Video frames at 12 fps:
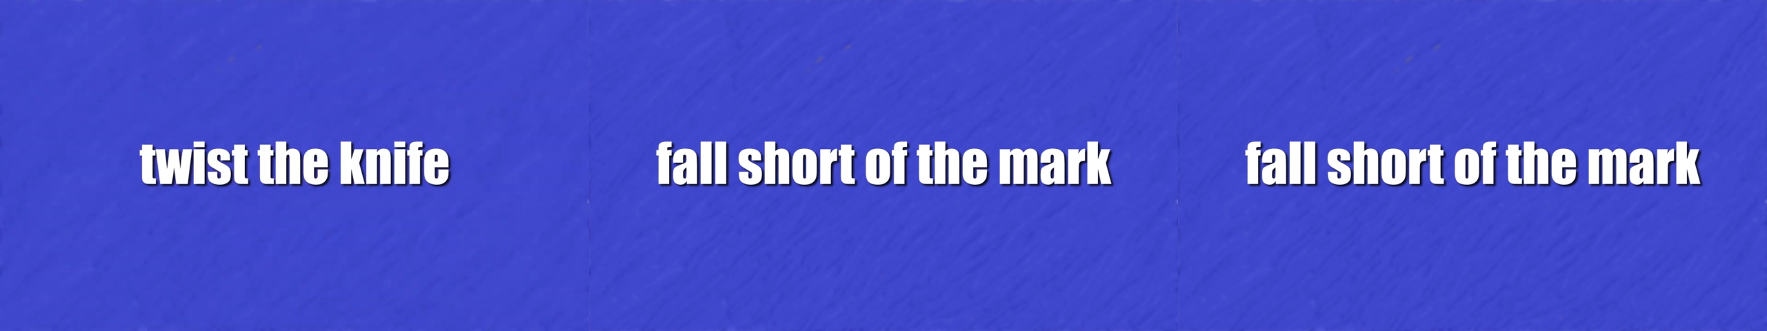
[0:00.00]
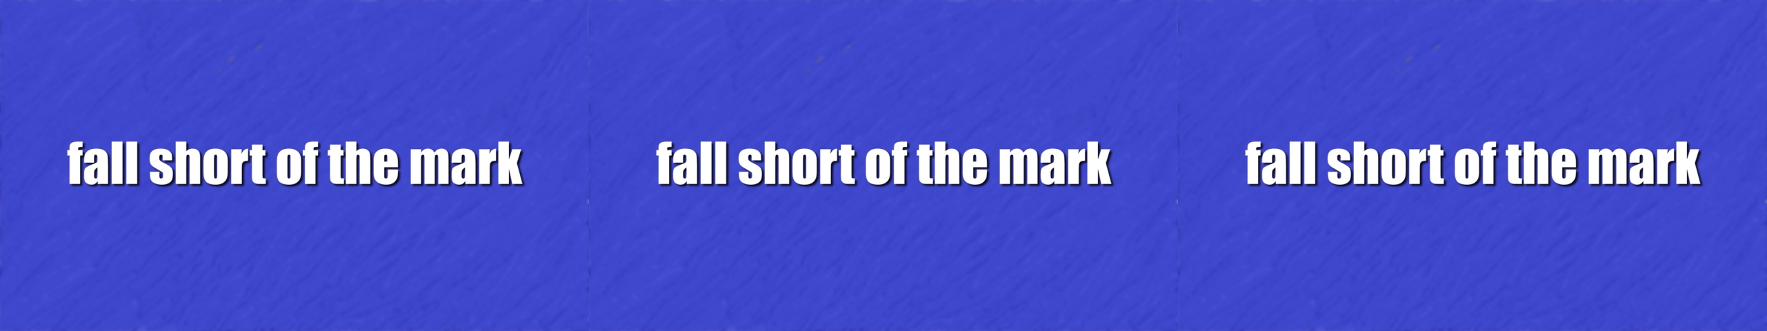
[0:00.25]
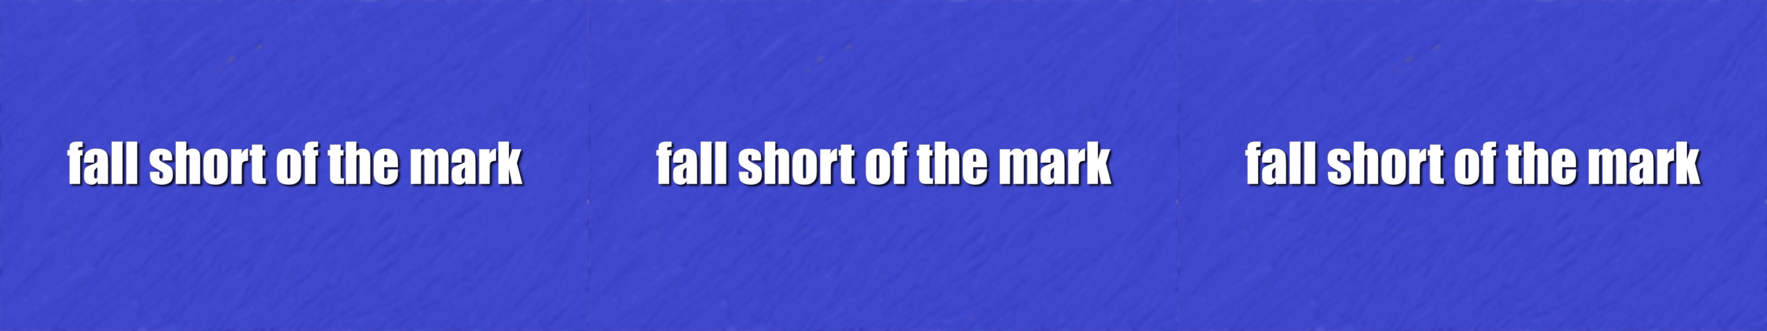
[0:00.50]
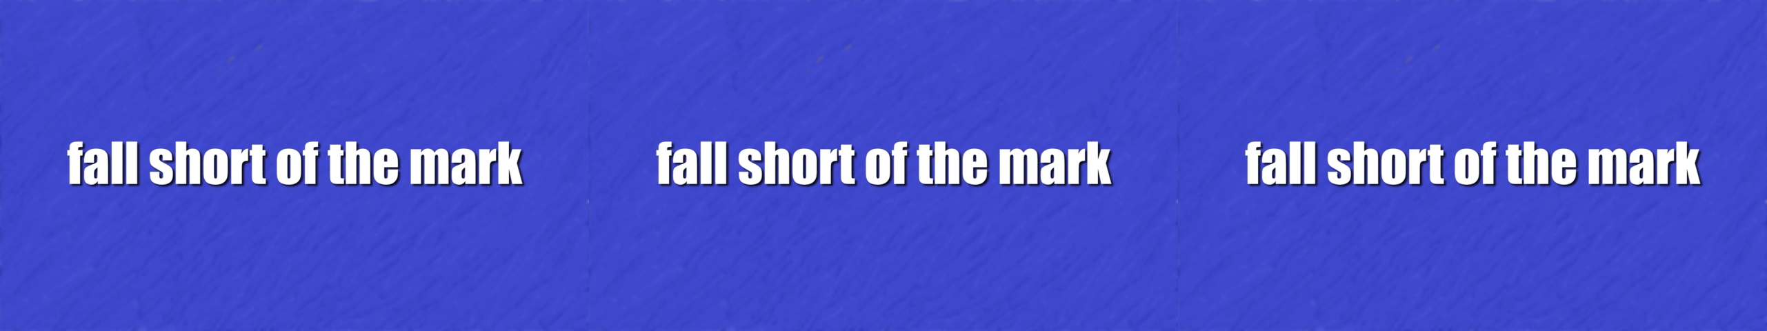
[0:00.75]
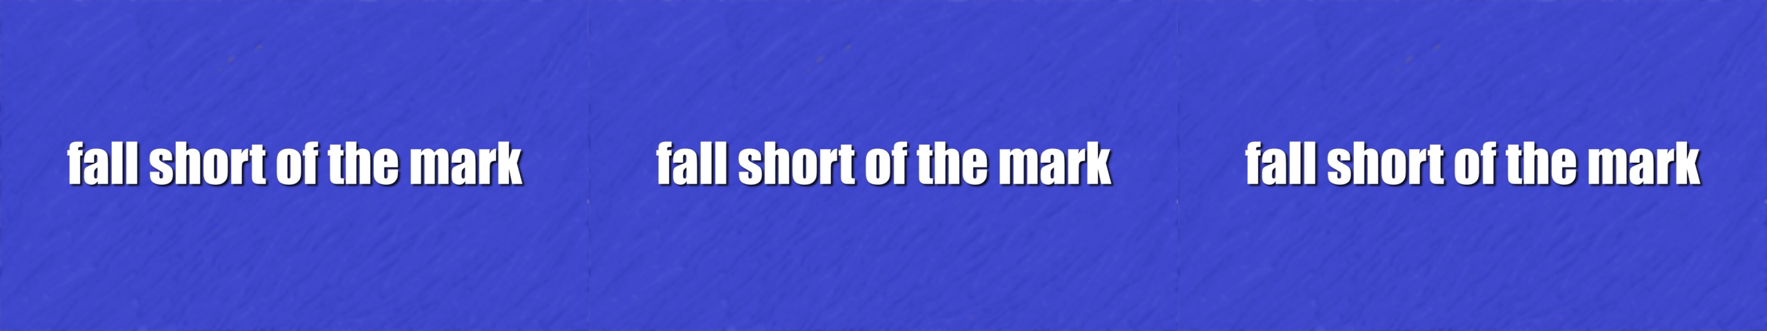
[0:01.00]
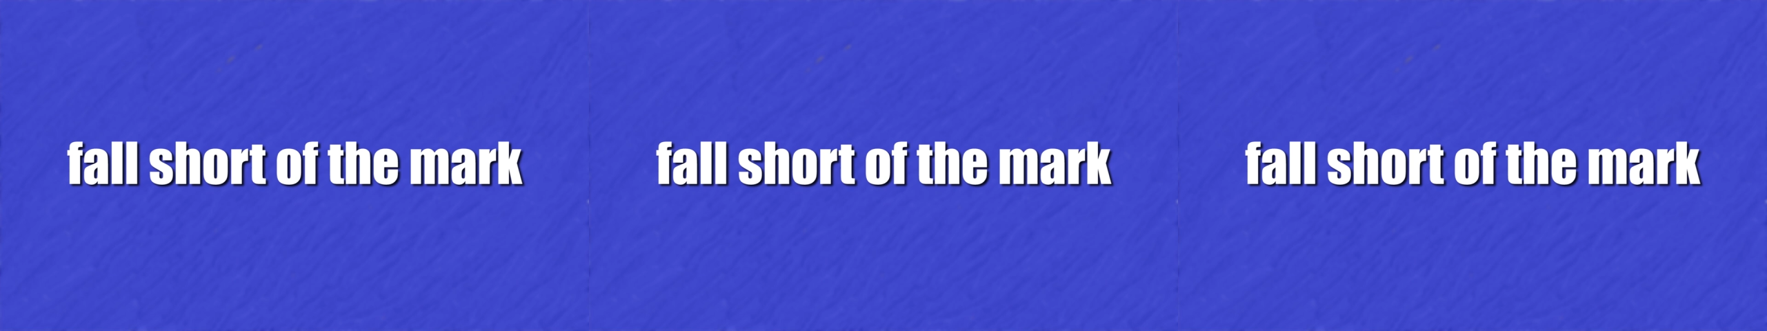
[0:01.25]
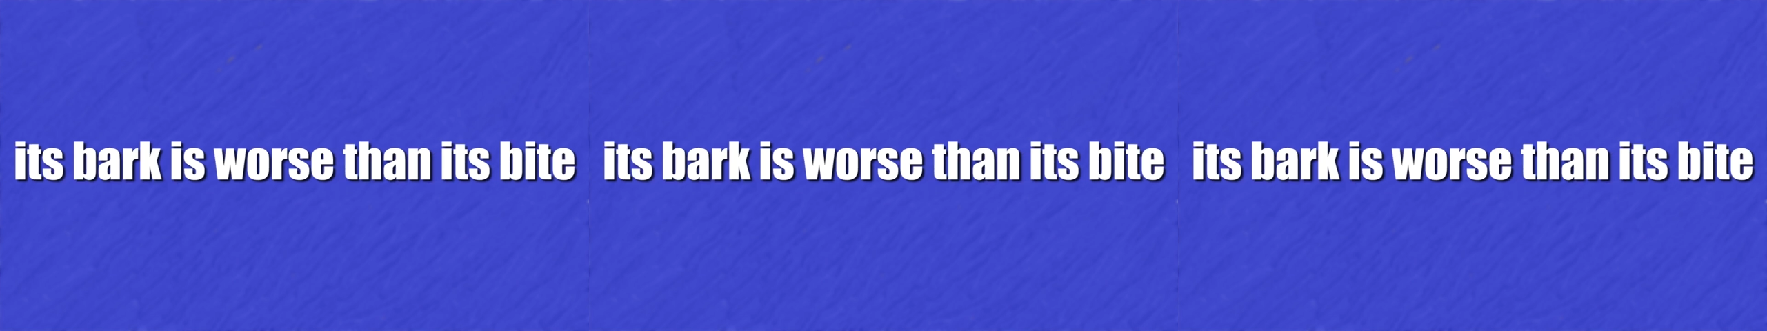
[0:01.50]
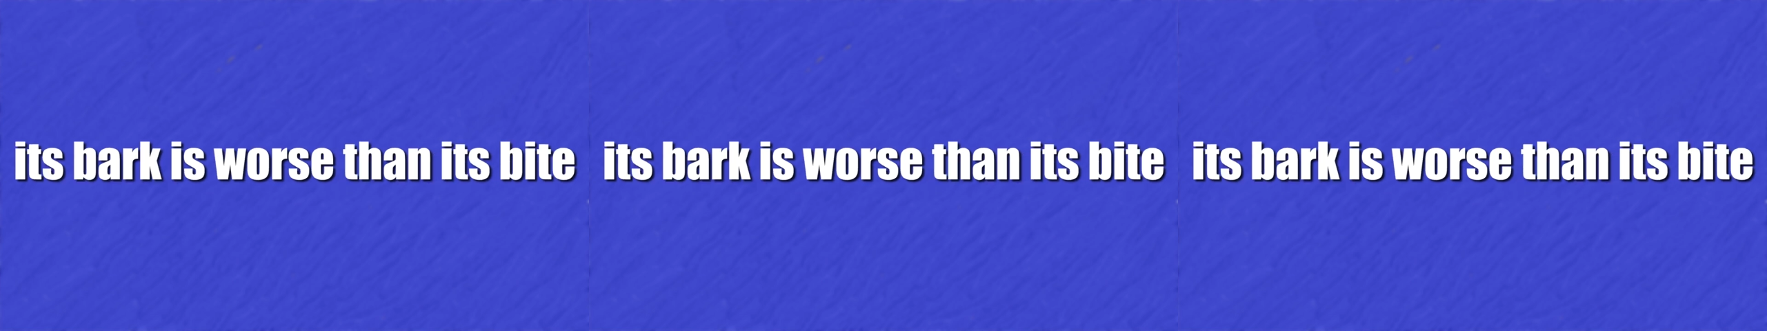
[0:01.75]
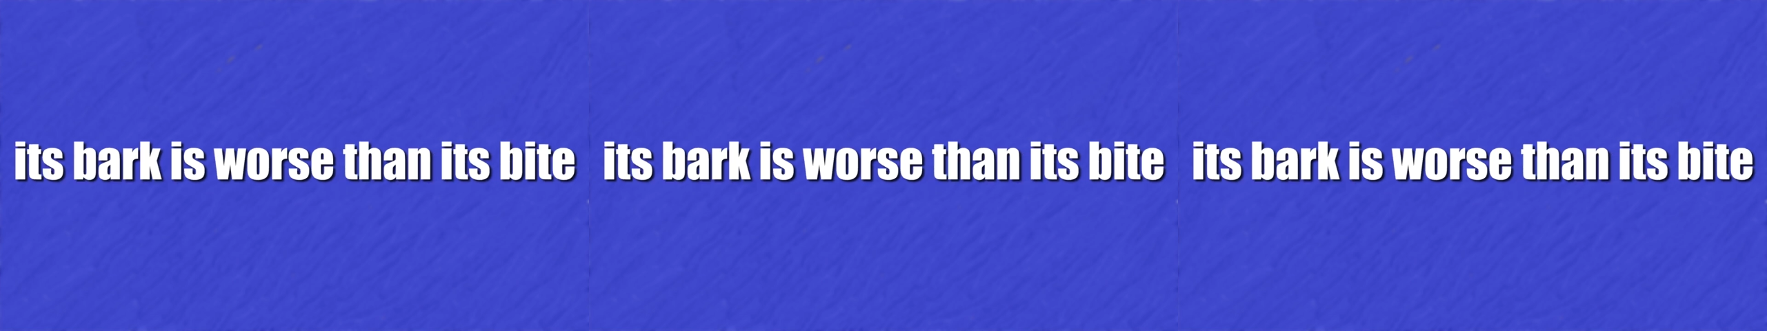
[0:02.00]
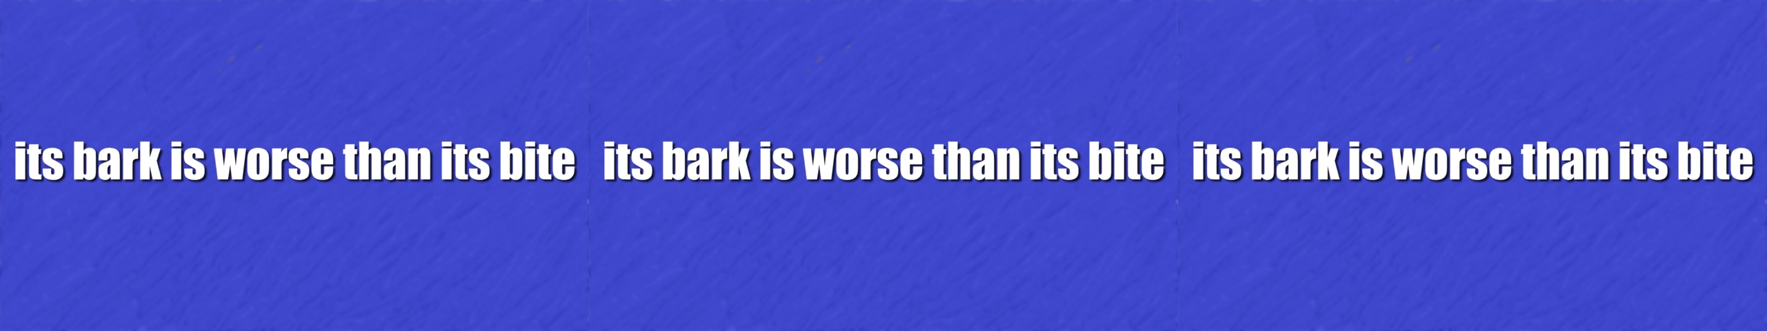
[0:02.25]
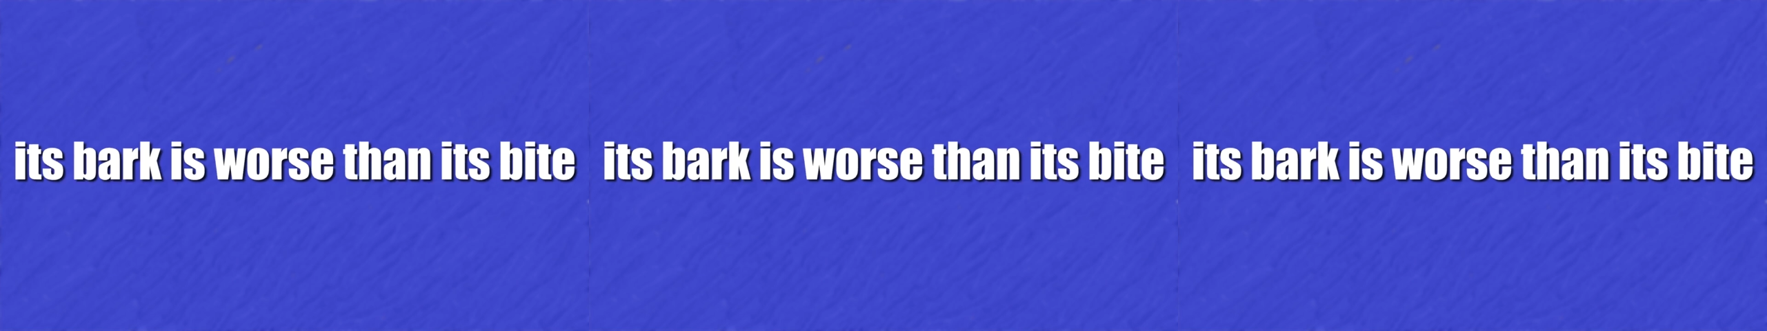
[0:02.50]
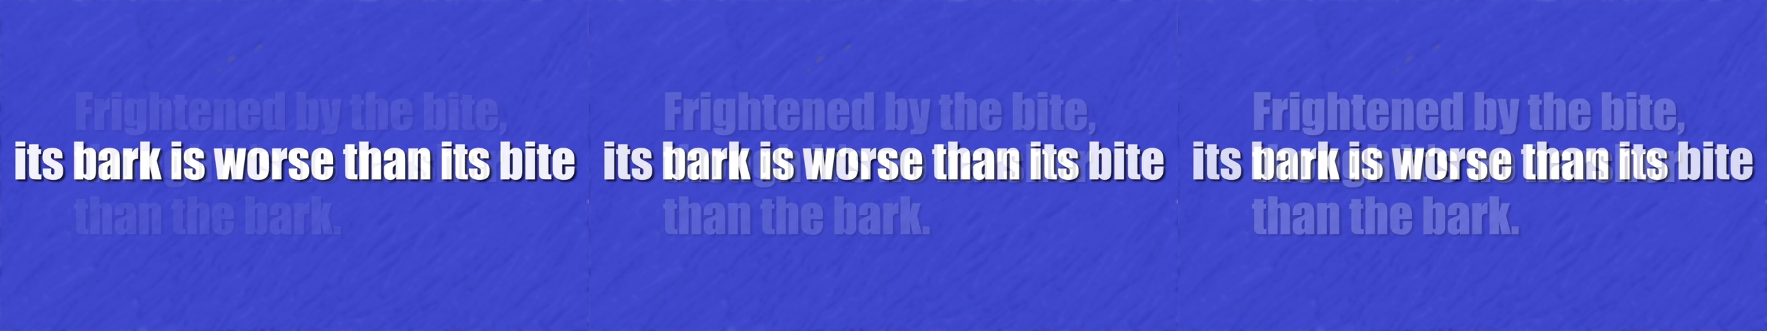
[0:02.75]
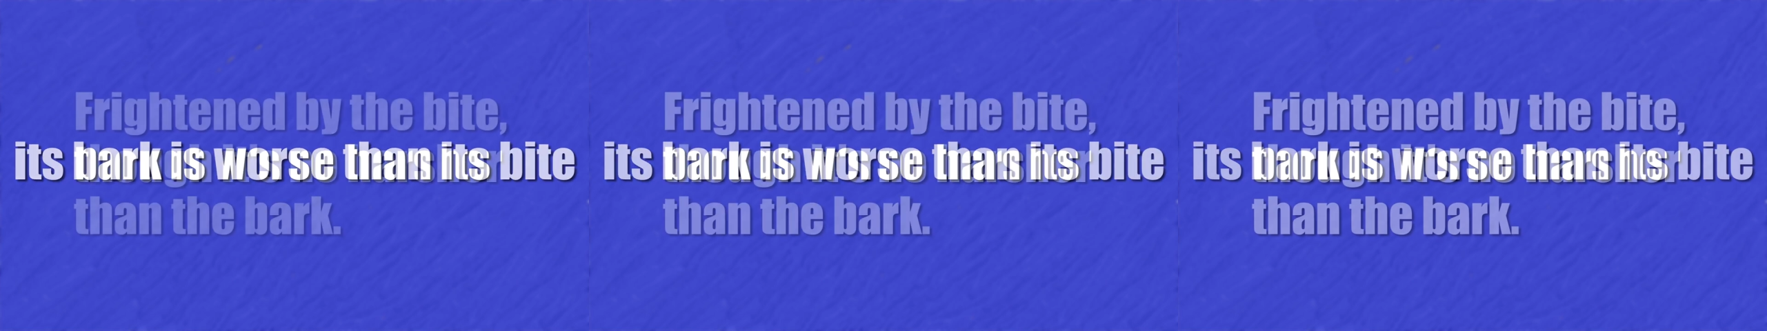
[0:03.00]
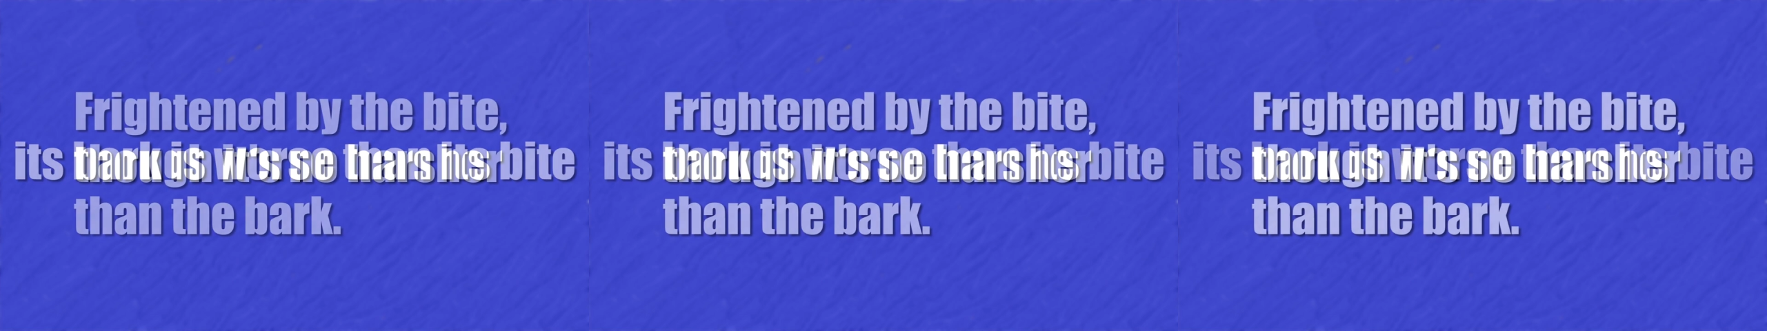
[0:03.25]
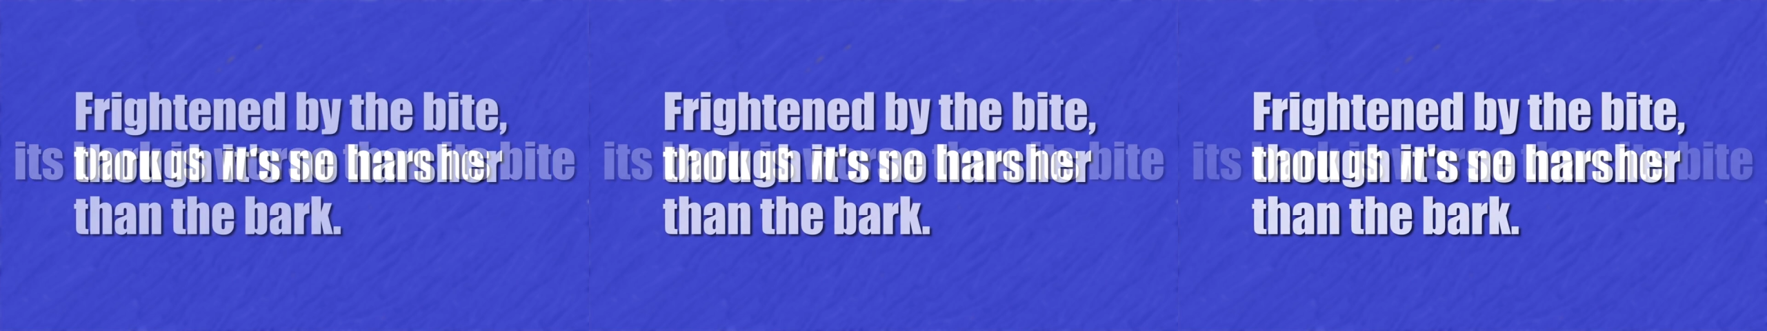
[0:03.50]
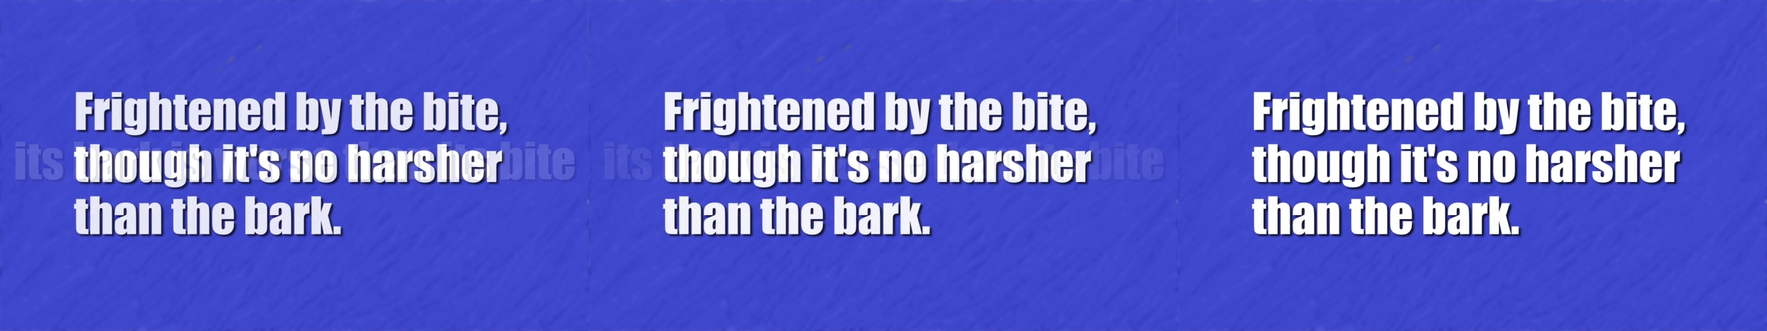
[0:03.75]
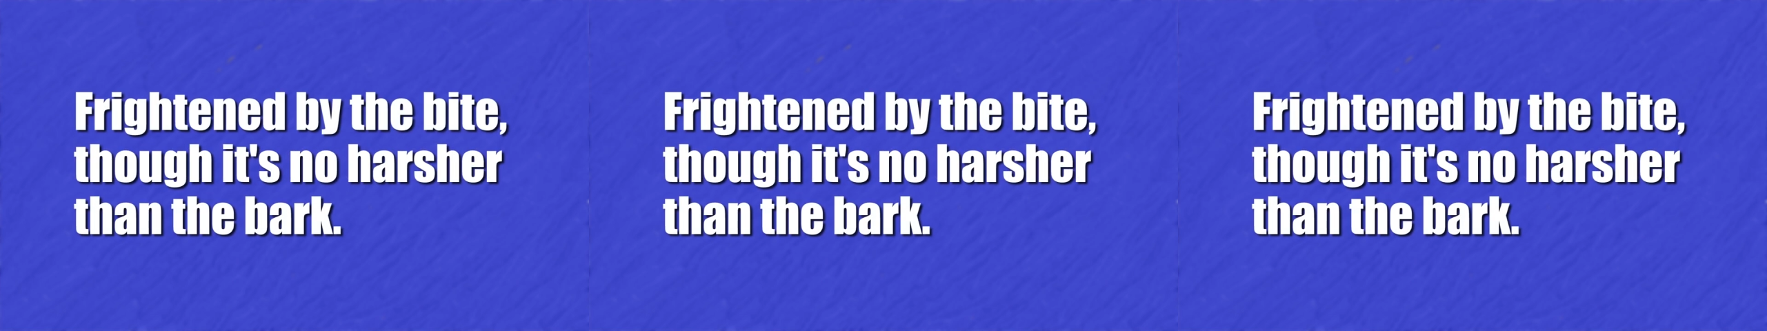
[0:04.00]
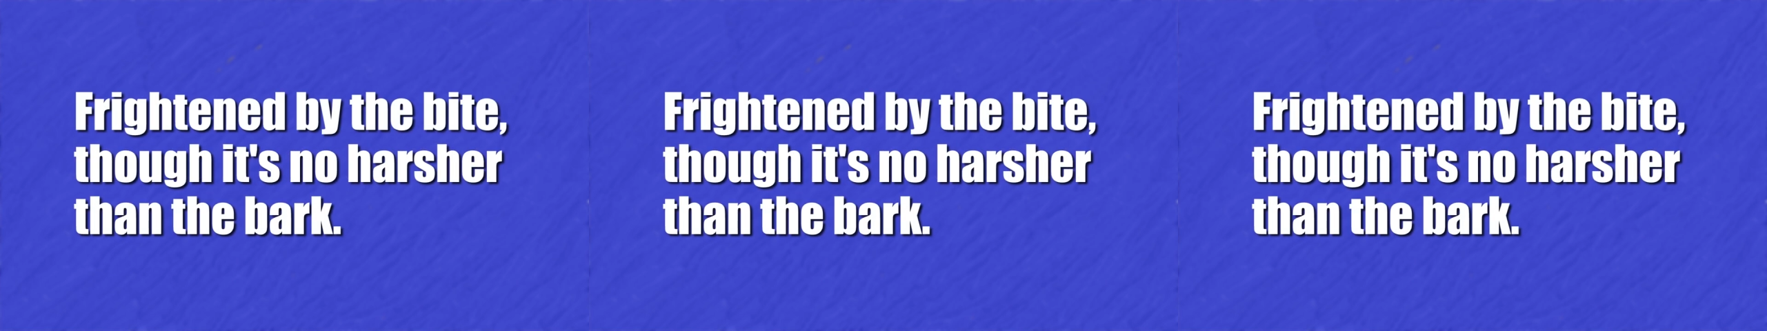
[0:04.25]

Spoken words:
[unreadable: no face in view]